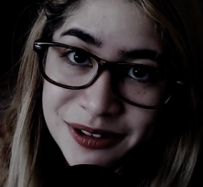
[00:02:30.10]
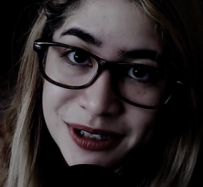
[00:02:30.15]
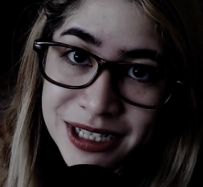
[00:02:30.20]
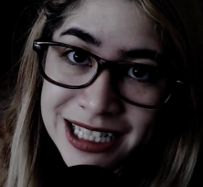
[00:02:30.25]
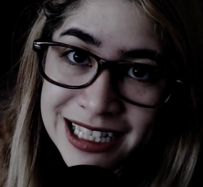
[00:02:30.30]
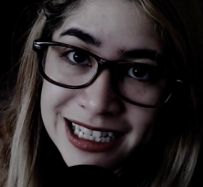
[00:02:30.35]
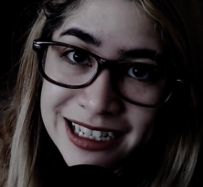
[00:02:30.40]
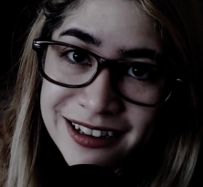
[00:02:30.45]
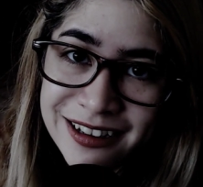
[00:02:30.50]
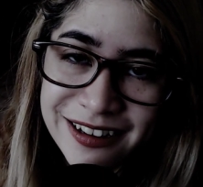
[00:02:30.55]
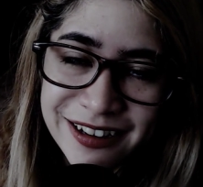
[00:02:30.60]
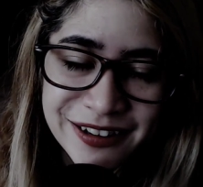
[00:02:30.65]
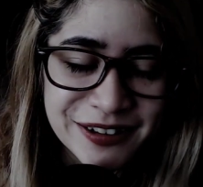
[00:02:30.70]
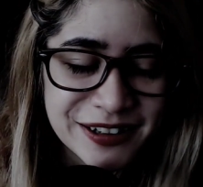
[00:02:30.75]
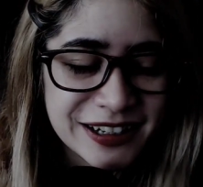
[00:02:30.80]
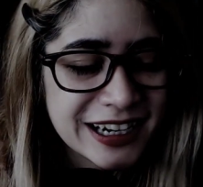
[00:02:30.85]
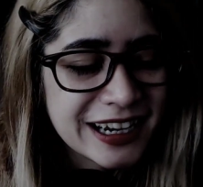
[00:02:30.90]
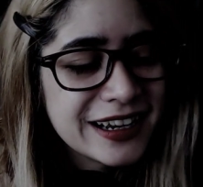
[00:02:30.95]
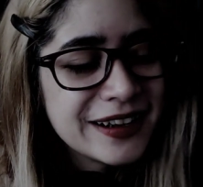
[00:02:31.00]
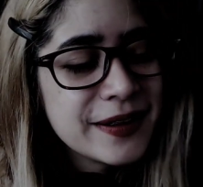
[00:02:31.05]
We're clear?
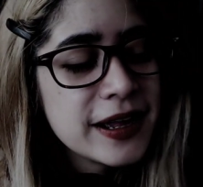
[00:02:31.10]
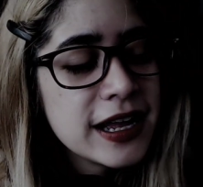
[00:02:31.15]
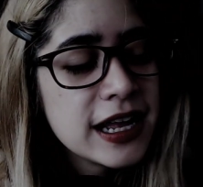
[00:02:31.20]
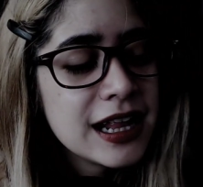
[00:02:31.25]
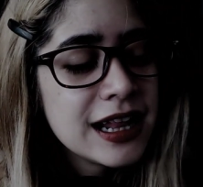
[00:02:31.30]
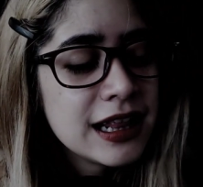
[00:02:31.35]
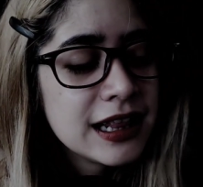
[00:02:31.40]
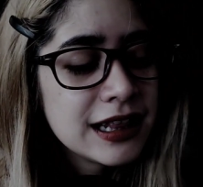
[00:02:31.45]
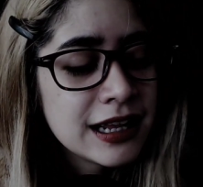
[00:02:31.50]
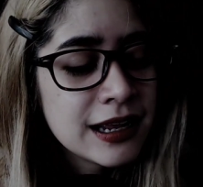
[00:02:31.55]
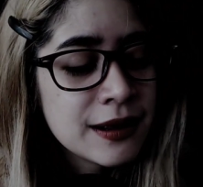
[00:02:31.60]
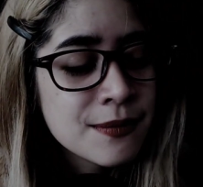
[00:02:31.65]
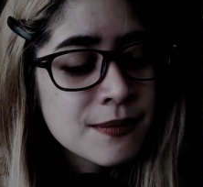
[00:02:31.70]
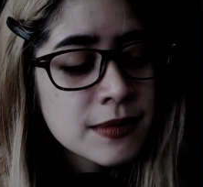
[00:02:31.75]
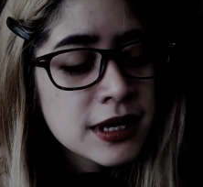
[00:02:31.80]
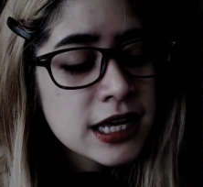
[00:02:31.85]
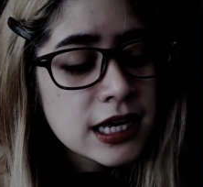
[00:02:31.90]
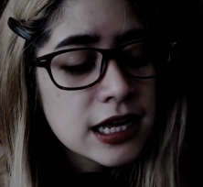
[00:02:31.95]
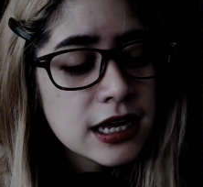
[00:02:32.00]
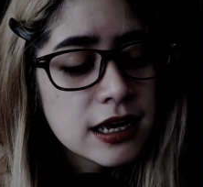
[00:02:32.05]
Okay. Let
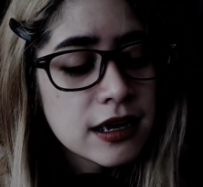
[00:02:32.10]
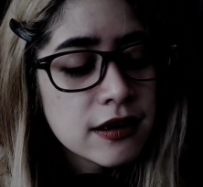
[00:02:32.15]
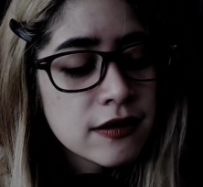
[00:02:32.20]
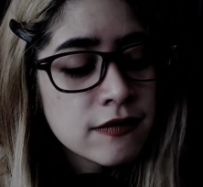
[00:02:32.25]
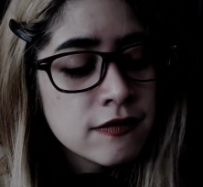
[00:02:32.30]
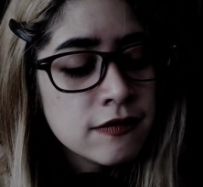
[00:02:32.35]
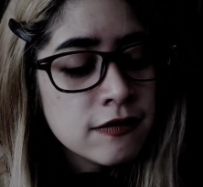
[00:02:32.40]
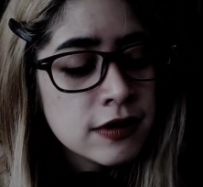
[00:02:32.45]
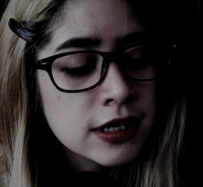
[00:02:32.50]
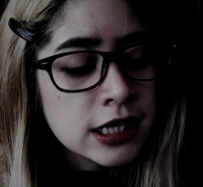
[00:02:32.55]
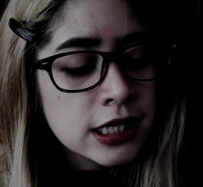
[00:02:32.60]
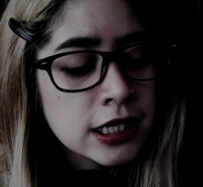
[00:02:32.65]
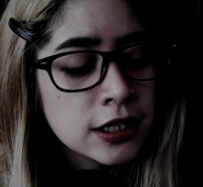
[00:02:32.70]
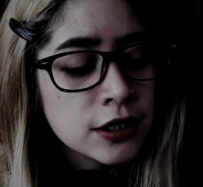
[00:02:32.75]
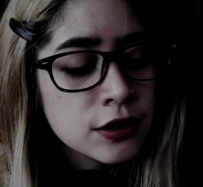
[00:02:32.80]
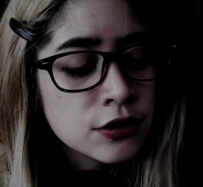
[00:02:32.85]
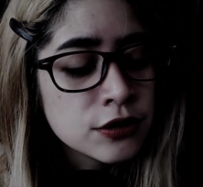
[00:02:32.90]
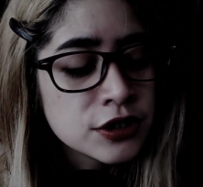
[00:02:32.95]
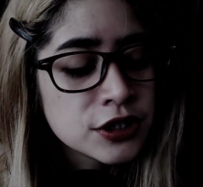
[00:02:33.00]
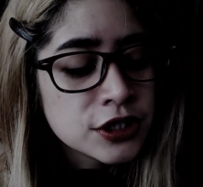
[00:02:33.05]
me
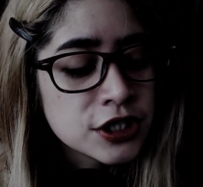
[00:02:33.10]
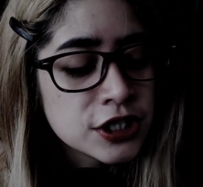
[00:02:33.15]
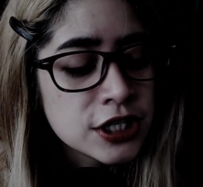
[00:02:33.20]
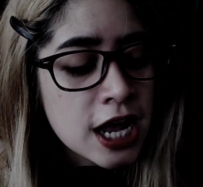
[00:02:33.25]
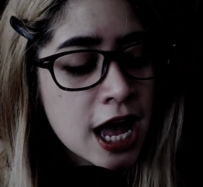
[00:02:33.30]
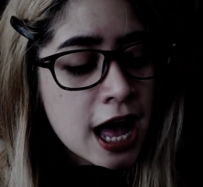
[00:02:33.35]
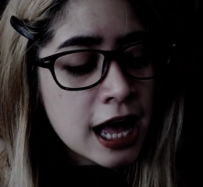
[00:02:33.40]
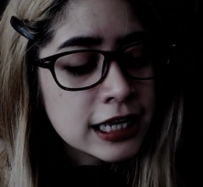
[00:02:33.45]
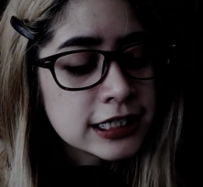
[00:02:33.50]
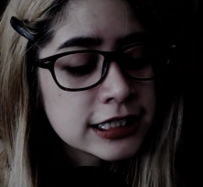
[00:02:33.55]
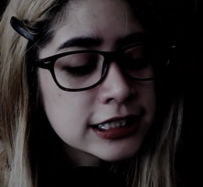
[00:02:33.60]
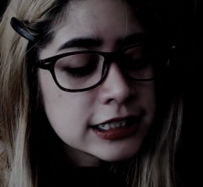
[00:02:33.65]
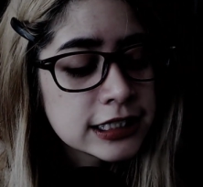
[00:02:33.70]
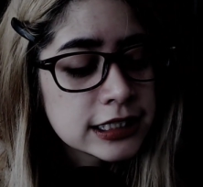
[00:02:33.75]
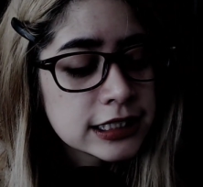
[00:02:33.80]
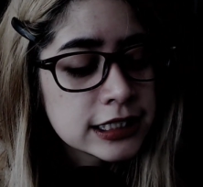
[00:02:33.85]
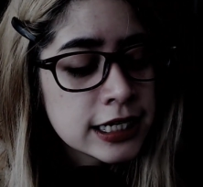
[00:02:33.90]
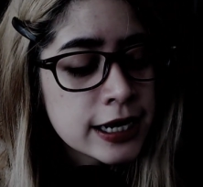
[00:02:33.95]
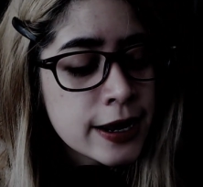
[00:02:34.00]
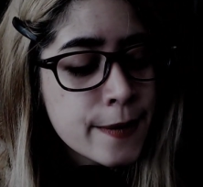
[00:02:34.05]
video
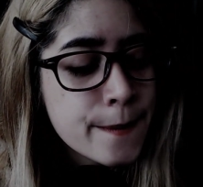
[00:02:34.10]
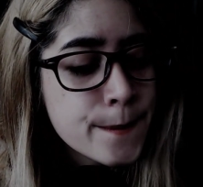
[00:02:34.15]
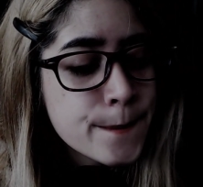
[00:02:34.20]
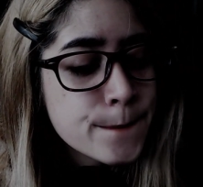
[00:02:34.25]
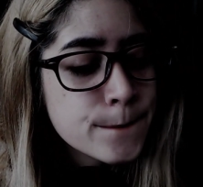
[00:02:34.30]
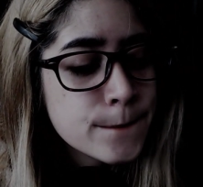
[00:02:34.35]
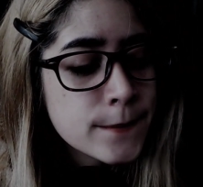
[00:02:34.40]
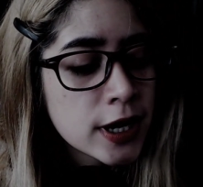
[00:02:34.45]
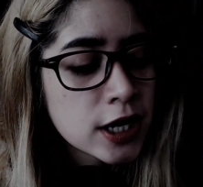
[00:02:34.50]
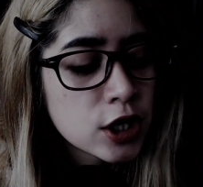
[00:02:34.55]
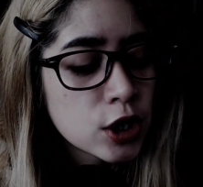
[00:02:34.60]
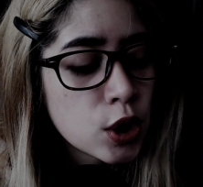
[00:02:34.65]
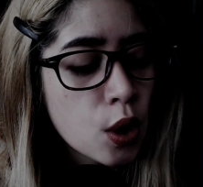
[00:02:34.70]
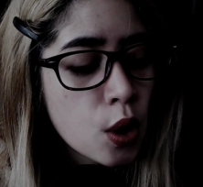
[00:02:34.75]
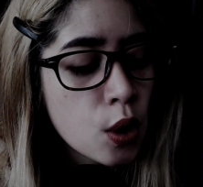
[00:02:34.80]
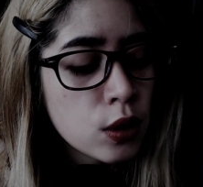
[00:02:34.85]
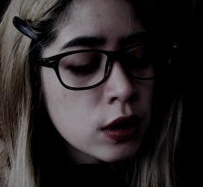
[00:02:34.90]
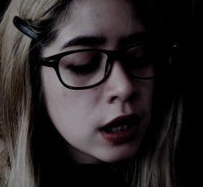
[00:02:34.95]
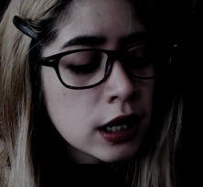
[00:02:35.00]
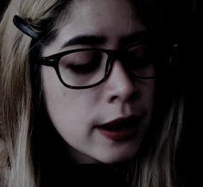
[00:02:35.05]
chat him,
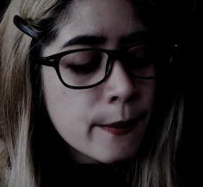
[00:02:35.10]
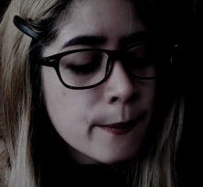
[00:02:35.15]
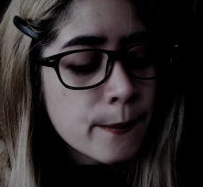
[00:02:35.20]
call him.